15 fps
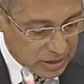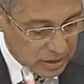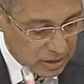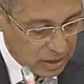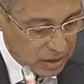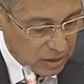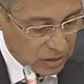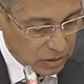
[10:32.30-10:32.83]

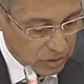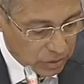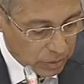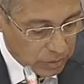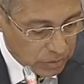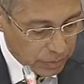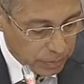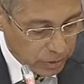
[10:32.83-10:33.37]
this is
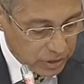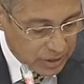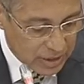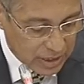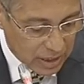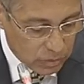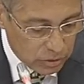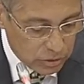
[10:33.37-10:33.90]

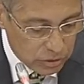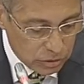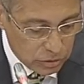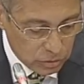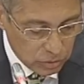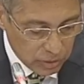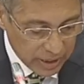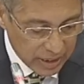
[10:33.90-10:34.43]
the point that
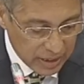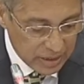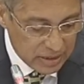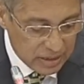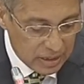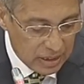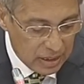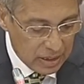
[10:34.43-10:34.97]
I wanted to
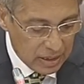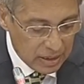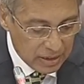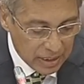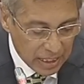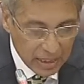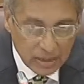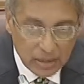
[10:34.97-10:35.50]
raise,
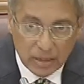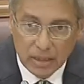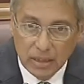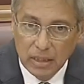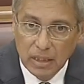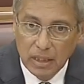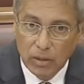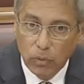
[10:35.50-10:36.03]

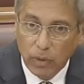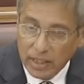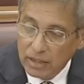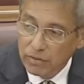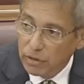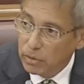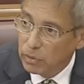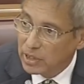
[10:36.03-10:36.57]
that
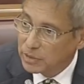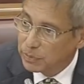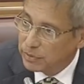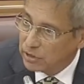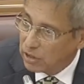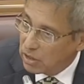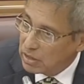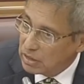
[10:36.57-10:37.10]

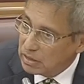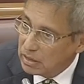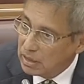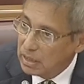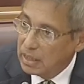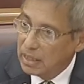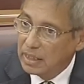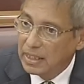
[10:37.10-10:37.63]
whatever was
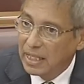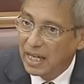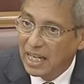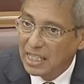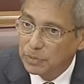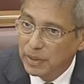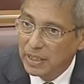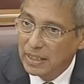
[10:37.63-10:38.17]
done,
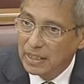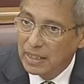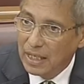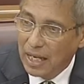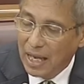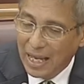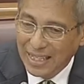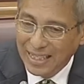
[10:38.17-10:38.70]
there has
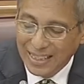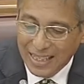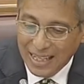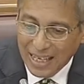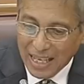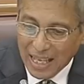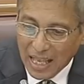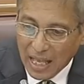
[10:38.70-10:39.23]
been
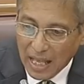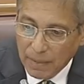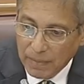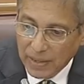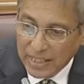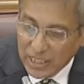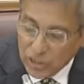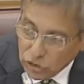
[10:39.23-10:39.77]
an
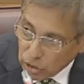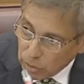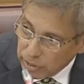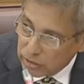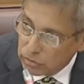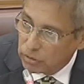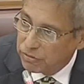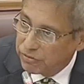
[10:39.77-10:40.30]

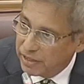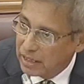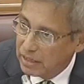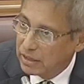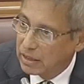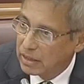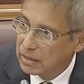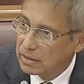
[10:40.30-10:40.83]

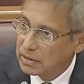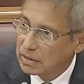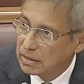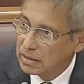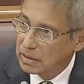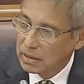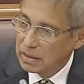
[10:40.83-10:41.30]
historical failure.